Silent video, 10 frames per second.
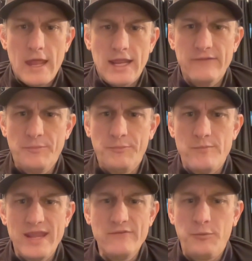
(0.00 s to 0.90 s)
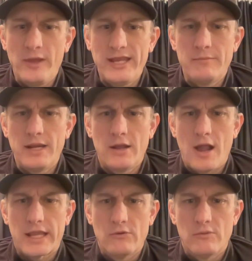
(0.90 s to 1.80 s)
even playing mini
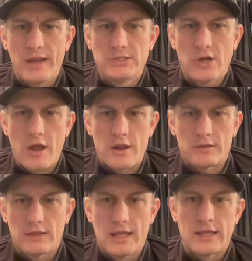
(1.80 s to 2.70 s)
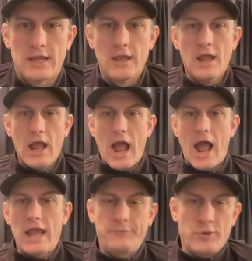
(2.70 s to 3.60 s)
hockey with my daughter, like
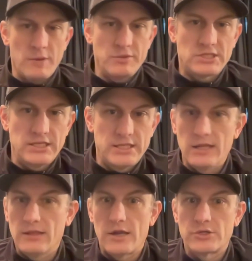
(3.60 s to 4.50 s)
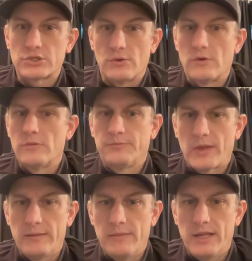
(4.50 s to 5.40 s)
I purposely didn't let her score
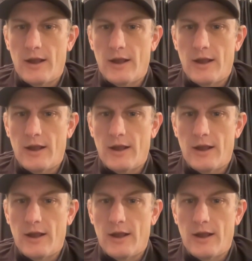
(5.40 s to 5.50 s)
playing mini